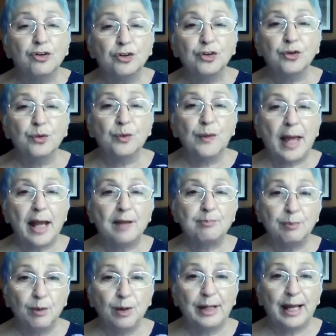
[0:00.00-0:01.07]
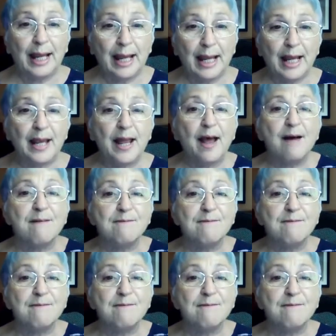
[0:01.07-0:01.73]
do they put a